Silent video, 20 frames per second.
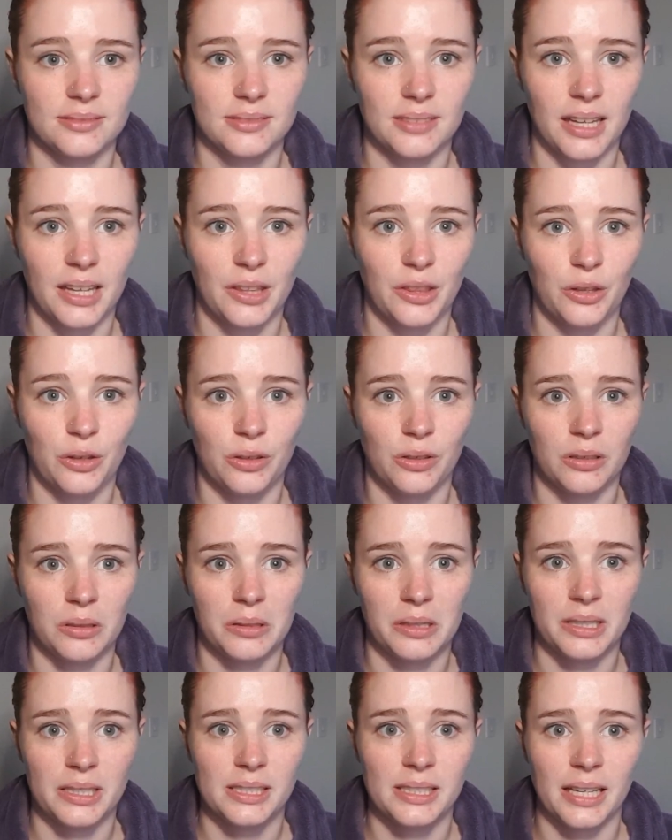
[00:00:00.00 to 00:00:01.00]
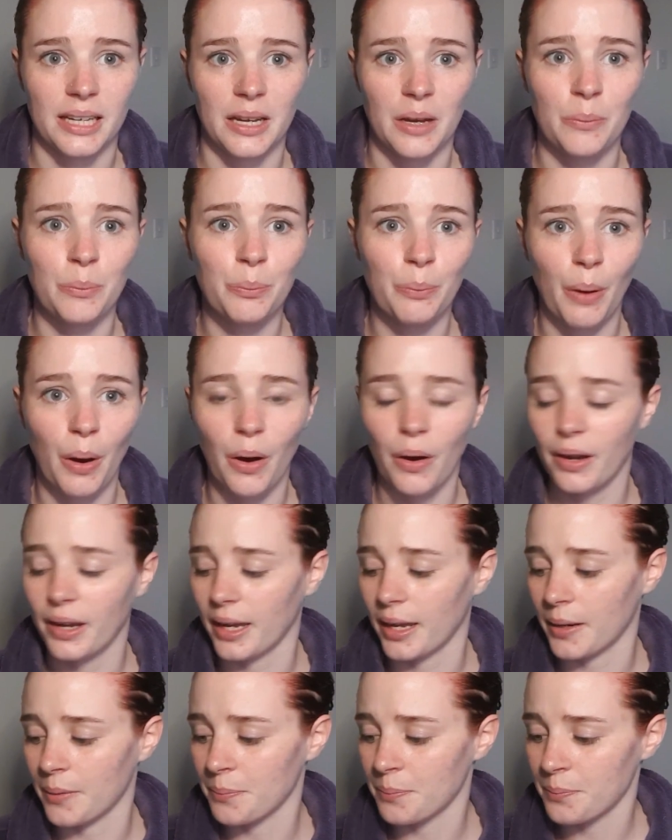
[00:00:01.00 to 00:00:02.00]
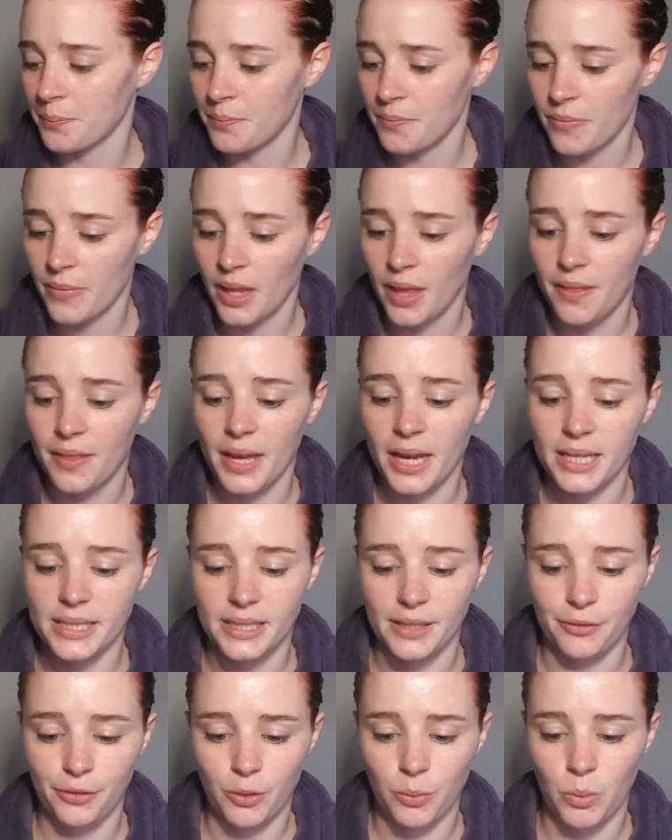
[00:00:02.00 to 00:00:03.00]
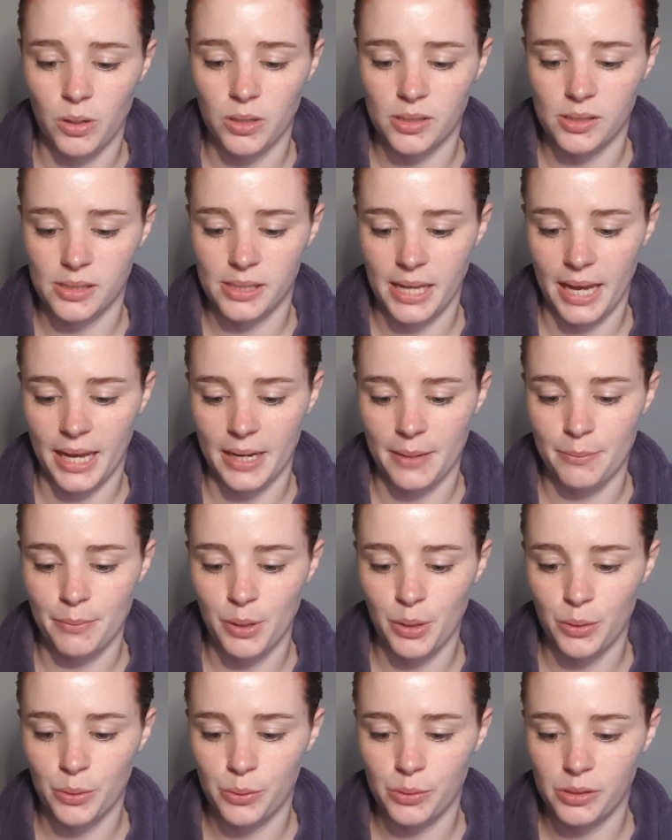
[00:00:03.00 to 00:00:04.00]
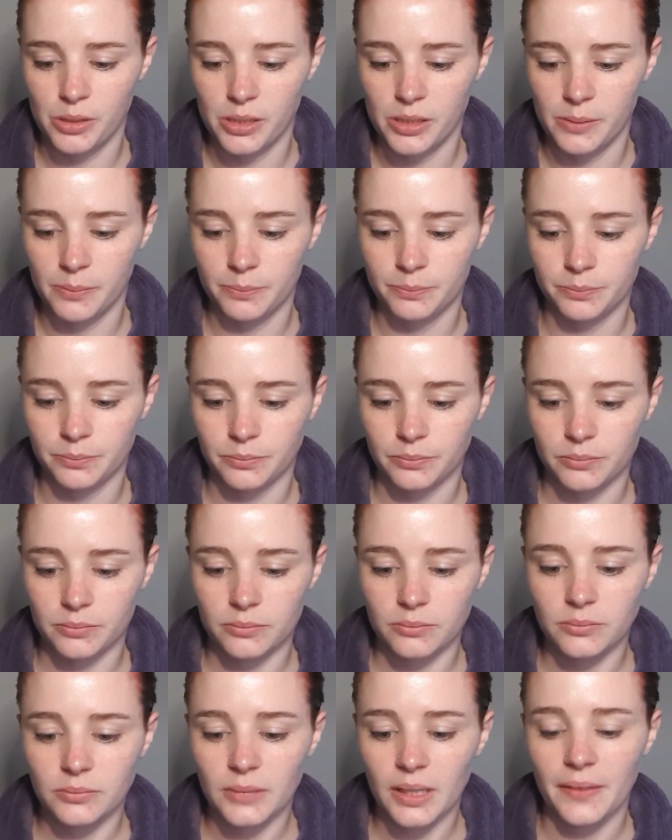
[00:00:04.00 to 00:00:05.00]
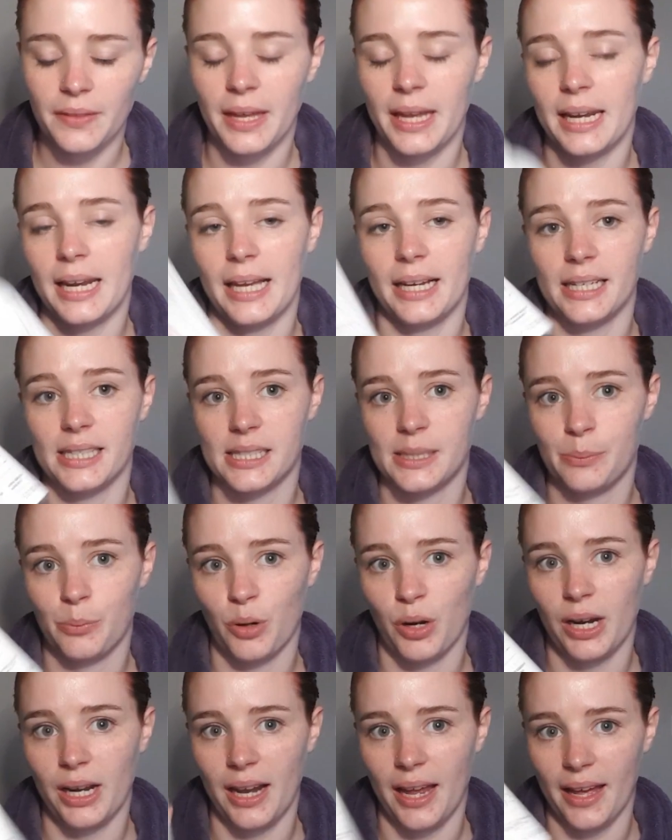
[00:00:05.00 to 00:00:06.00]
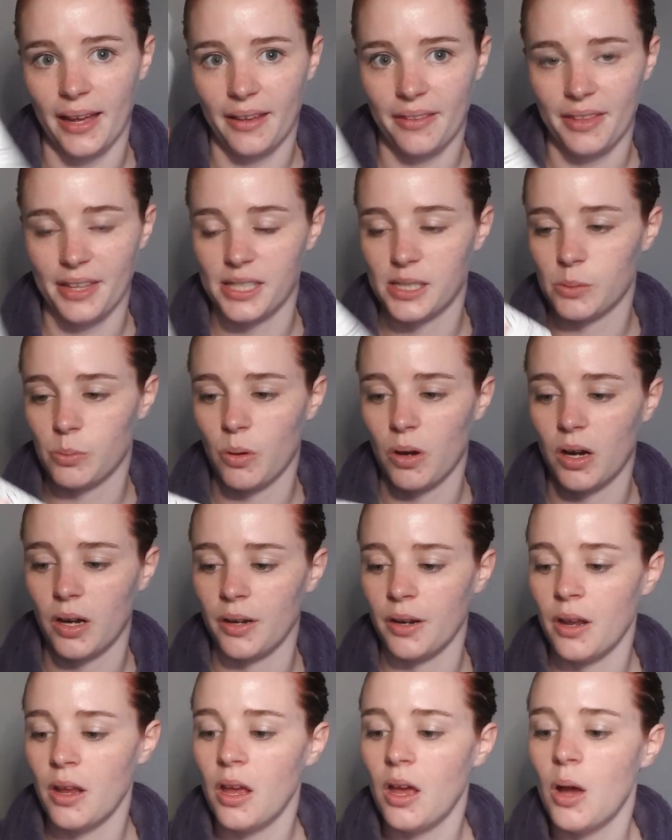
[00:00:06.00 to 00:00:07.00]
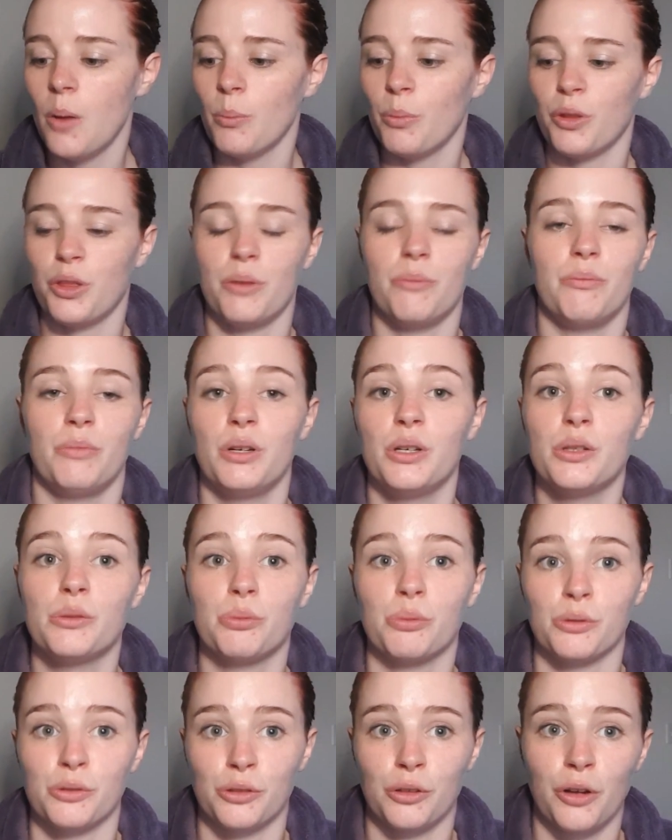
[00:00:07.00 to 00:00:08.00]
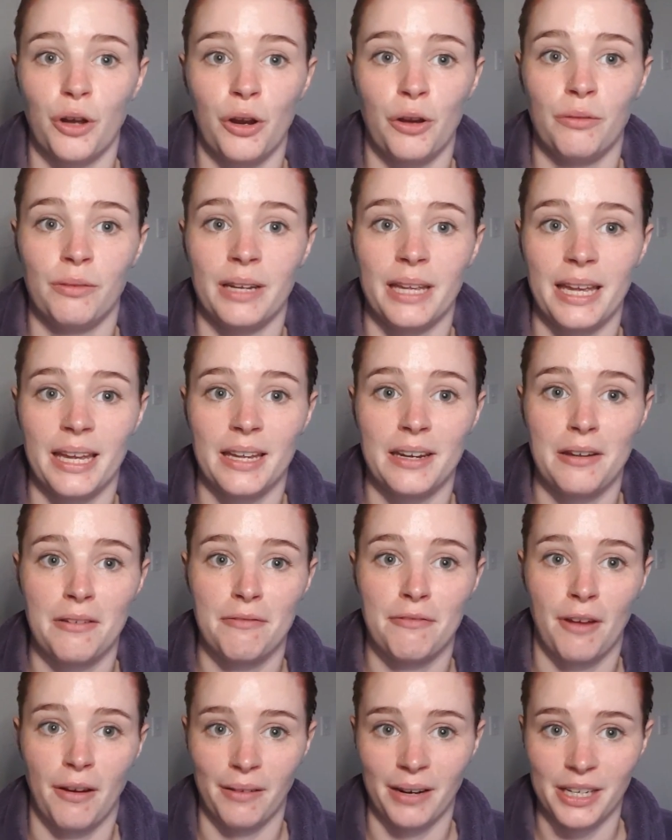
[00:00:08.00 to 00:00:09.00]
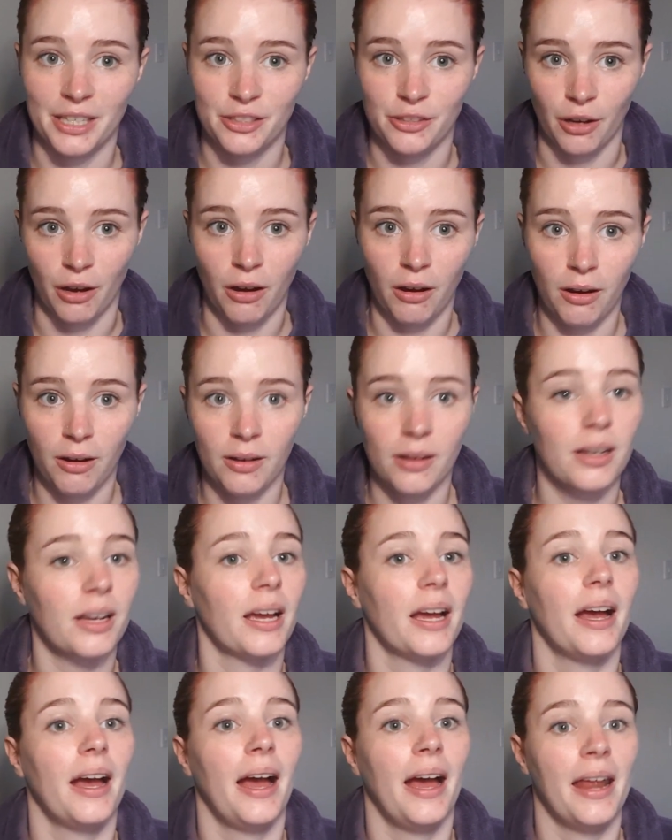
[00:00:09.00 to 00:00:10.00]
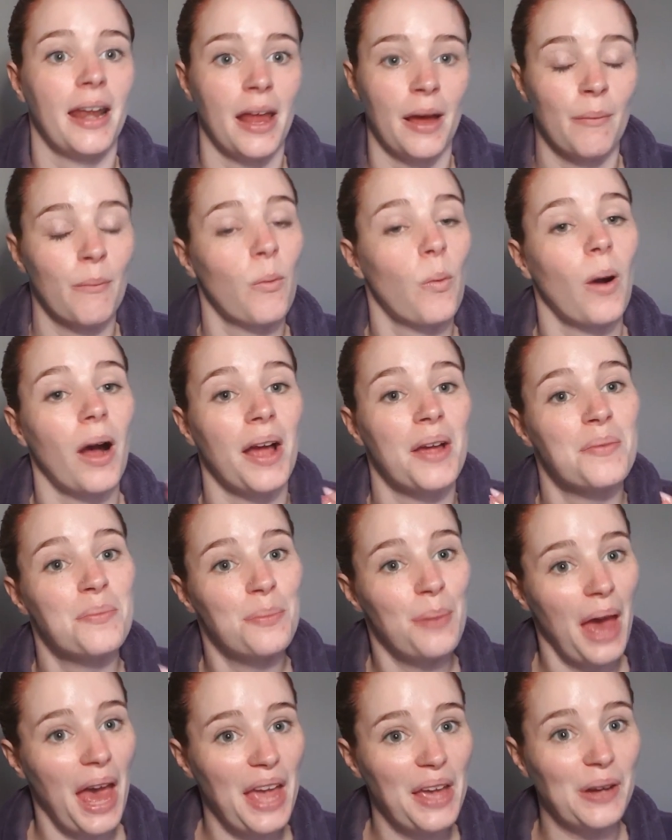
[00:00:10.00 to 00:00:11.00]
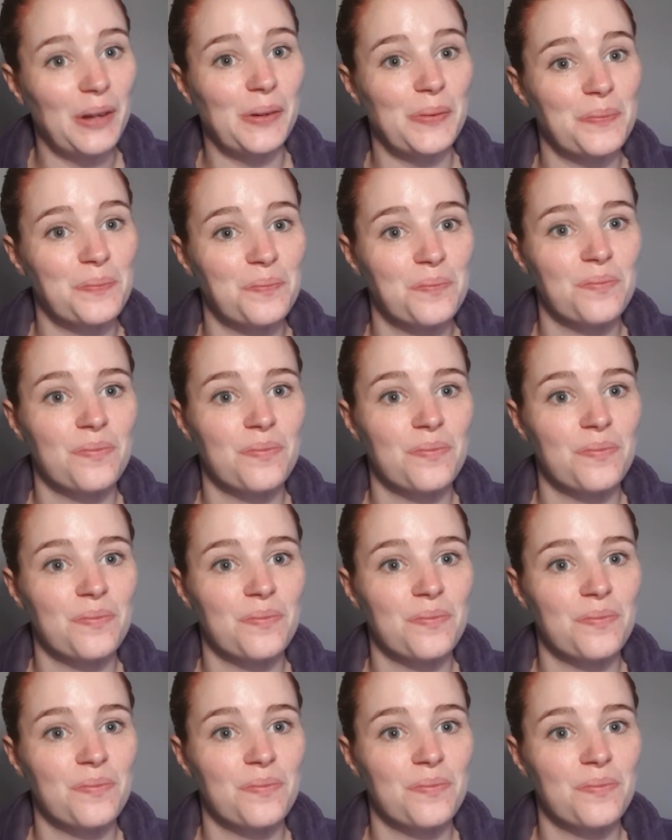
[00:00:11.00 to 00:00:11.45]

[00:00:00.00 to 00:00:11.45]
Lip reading: I thought it's like a bargain. They had different ones. They had a mousse, they had like a spray like this one, but the mousse was only in very dark and I'm quite pale,